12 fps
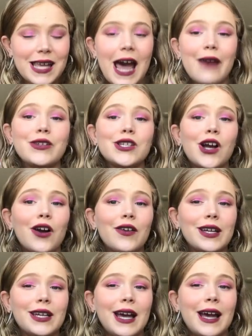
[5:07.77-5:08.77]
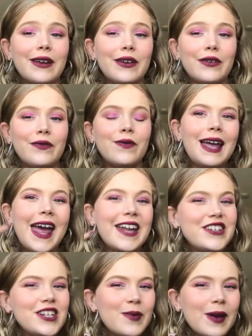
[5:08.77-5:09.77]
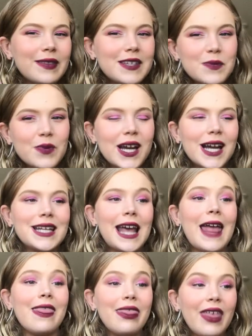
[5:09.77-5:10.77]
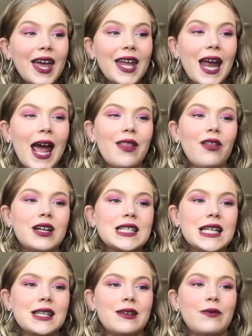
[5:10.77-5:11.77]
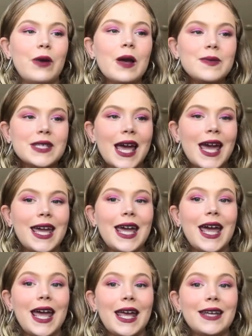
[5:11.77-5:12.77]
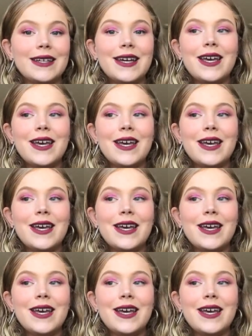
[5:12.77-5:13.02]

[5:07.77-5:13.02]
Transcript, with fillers: I was already kind of edgy about this brand and then I looked at the website and